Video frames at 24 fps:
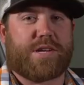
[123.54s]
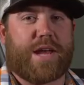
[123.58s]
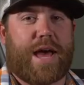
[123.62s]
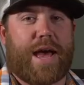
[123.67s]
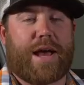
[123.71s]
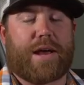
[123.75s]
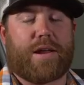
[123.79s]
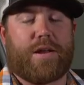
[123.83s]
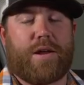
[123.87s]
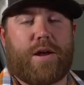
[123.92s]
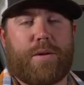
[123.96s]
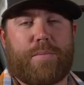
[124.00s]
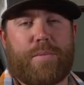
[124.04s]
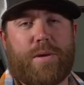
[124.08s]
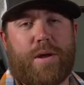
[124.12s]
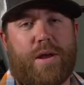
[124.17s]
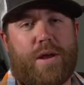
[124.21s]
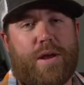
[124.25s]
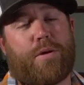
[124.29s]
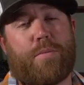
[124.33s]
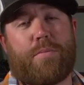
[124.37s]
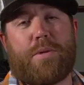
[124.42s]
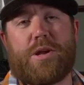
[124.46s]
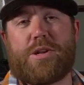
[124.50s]
stacking up.
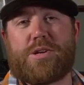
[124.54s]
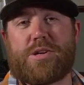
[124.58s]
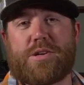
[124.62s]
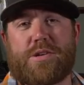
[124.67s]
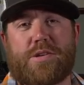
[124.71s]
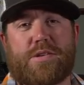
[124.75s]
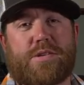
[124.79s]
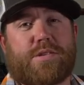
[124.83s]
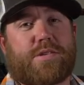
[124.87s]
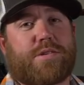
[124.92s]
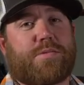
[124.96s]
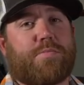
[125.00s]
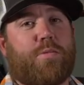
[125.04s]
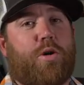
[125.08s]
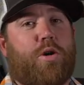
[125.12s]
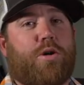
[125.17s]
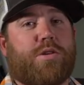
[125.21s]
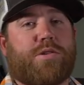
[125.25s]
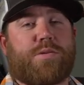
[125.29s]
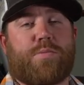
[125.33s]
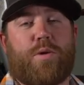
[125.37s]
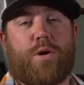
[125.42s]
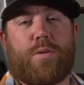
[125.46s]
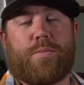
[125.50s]
You know, midges,
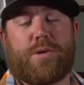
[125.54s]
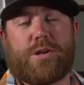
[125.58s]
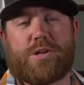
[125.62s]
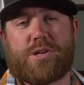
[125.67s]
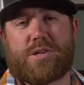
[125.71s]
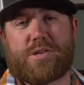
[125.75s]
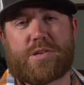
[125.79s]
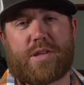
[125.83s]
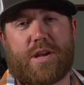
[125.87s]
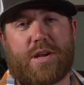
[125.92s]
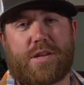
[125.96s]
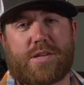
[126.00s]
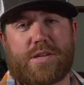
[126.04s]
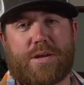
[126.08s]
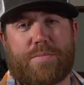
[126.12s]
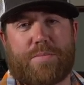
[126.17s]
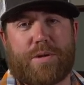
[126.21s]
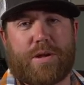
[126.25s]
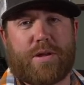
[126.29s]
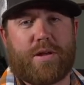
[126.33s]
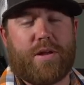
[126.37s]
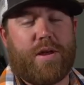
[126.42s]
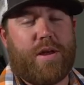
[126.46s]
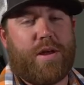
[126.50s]
small, small midges, light
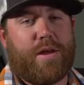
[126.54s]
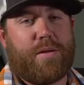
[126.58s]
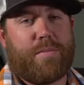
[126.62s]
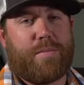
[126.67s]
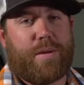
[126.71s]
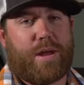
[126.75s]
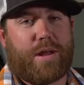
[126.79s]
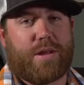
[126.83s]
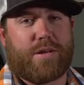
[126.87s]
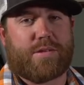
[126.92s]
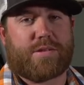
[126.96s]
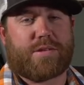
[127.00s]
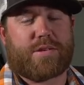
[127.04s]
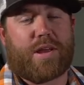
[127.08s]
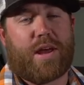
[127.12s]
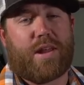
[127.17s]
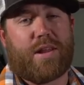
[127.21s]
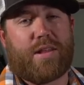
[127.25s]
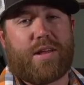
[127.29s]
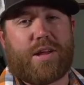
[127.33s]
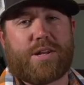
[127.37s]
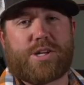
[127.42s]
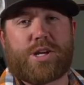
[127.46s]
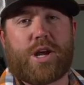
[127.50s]
tippet, baetis,
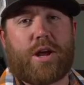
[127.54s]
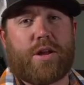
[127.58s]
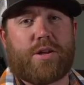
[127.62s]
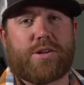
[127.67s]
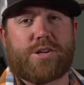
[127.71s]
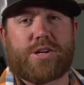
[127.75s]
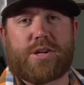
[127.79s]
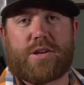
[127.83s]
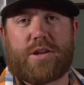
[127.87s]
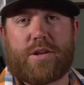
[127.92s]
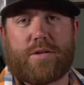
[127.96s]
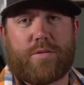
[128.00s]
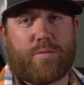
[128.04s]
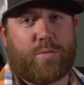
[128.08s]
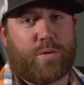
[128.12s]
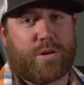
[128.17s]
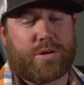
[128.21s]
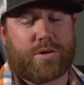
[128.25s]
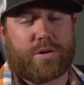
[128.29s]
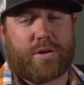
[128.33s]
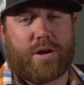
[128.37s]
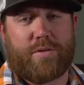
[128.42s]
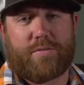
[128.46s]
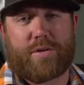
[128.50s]
kind of that challenging
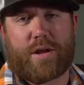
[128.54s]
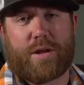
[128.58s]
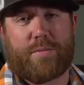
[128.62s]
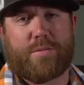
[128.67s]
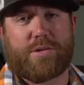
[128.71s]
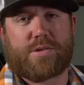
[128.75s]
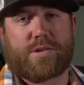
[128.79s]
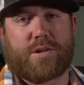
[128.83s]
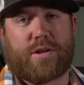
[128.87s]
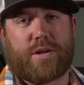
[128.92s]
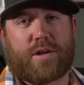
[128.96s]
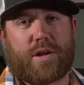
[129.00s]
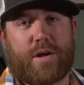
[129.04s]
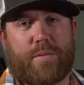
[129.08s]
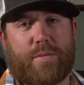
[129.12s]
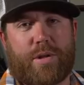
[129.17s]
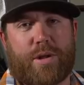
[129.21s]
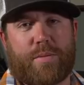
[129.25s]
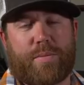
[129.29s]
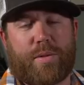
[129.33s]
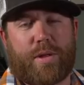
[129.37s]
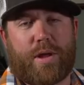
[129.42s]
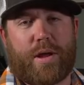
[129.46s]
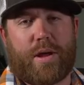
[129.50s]
winter nymph game is gonna come
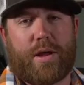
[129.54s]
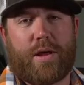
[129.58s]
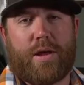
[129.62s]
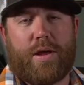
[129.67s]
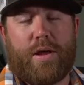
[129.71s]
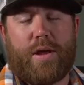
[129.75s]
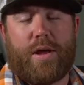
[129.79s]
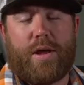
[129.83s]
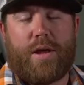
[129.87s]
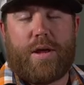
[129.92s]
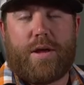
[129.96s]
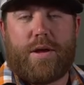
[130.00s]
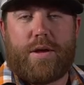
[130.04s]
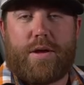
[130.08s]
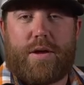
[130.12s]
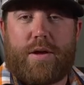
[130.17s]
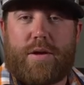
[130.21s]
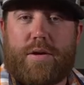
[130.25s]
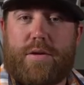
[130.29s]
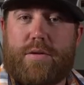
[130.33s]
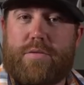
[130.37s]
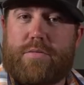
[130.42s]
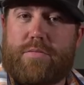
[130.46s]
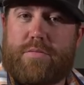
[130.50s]
into play.
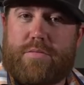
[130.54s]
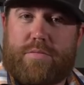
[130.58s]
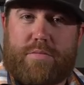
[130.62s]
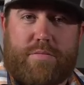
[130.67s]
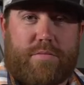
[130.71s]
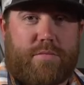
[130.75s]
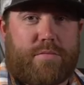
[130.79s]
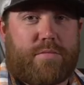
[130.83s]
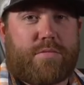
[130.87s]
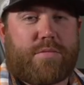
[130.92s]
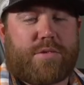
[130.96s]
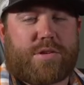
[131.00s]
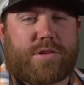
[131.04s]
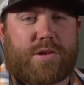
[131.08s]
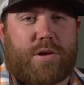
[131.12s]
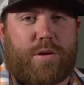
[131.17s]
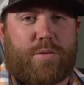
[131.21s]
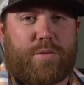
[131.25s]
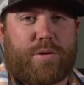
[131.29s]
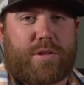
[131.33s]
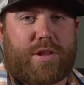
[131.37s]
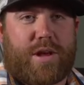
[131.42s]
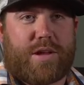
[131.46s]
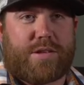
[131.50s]

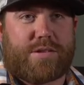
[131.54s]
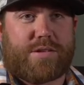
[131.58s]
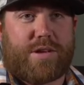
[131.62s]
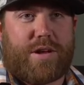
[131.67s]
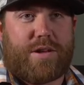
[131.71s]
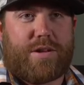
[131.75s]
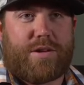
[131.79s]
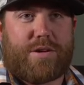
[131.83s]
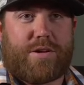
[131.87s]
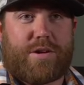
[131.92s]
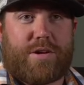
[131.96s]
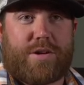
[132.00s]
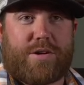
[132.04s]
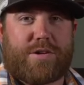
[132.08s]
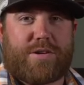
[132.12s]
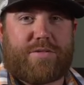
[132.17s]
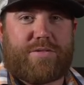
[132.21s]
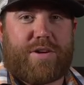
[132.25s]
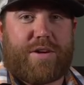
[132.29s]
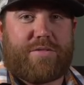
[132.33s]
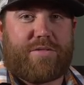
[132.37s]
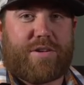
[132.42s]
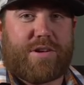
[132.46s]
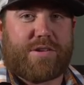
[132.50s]
So with that said, here, here's
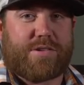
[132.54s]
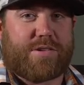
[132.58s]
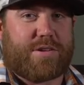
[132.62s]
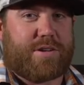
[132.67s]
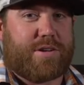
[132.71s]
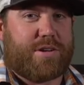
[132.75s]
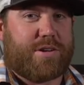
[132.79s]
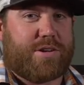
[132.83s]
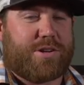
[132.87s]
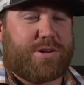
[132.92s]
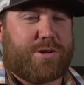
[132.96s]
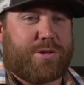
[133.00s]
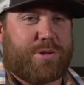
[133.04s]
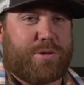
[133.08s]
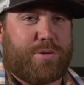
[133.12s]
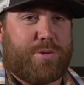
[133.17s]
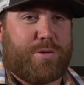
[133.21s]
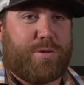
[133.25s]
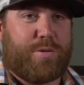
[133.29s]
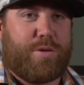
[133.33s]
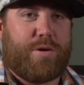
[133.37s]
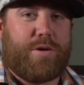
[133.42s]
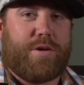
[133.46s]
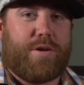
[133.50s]
five flies that can get you
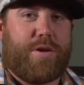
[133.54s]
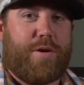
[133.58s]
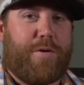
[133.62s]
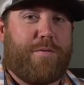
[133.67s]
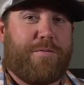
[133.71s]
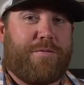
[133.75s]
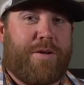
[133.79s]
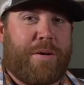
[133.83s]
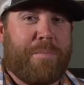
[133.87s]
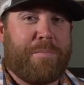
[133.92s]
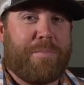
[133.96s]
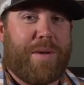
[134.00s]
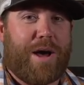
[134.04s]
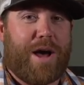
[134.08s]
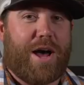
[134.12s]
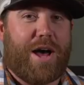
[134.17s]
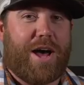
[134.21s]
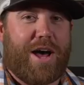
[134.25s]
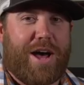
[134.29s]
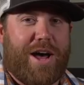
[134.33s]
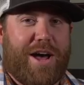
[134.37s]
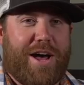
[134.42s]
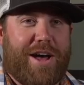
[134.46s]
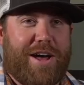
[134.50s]
through November.
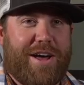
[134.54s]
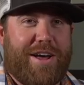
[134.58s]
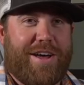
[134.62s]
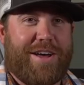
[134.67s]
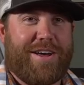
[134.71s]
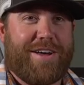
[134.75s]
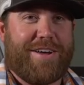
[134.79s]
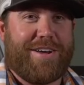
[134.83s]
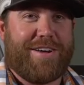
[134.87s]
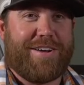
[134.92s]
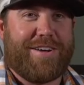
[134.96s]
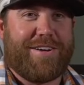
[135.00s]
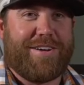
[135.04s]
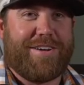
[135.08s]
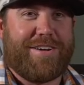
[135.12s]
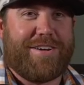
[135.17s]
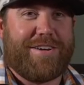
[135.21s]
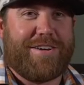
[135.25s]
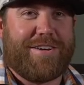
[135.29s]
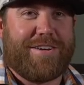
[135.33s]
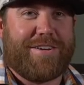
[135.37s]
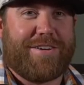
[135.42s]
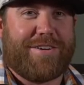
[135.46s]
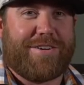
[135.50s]

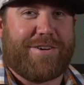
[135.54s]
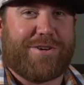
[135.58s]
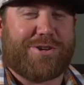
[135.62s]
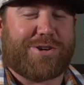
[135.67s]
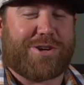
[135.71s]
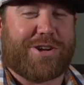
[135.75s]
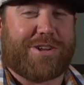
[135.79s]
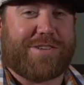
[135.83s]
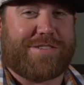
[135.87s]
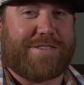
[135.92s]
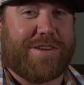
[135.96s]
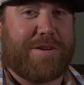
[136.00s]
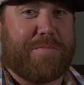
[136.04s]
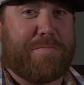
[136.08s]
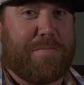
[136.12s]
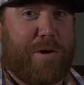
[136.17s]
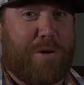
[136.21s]
Or should I say